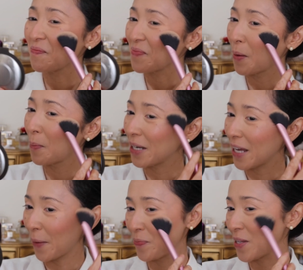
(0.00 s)
But
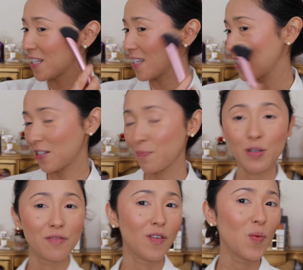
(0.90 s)
yeah, this is such a
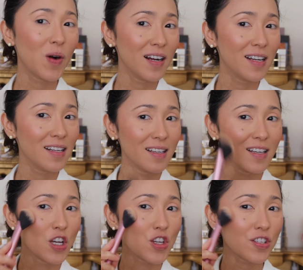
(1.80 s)
beautiful one.
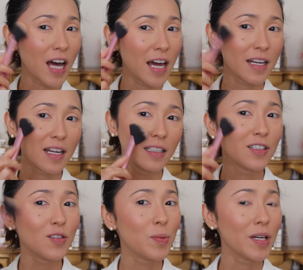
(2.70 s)
Just added a
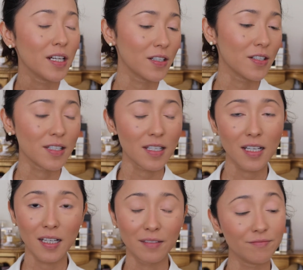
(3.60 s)
little bit because
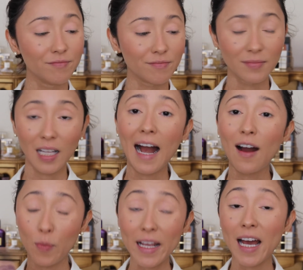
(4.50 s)
I
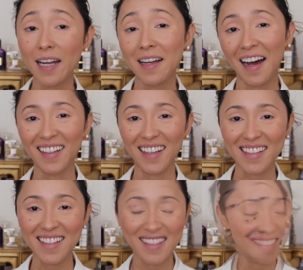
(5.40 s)
already had
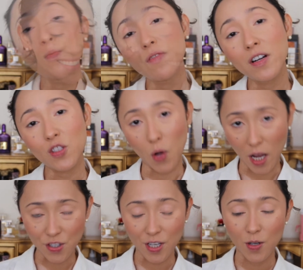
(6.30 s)
highlights. Let's move on to
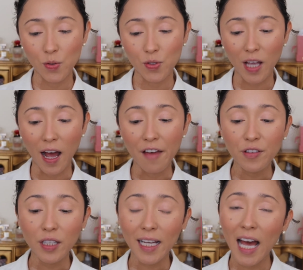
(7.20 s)
eyeshadows. I
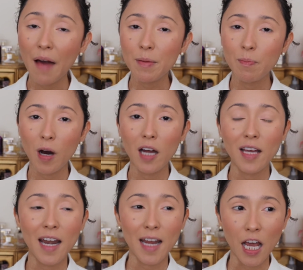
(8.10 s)
feel like I haven't bought
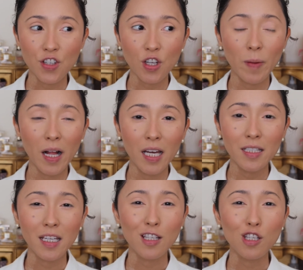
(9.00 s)
an eyeshadow palette
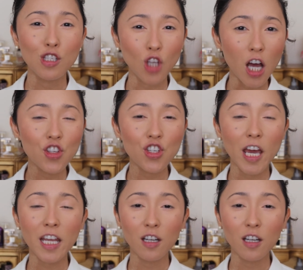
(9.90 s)
in such a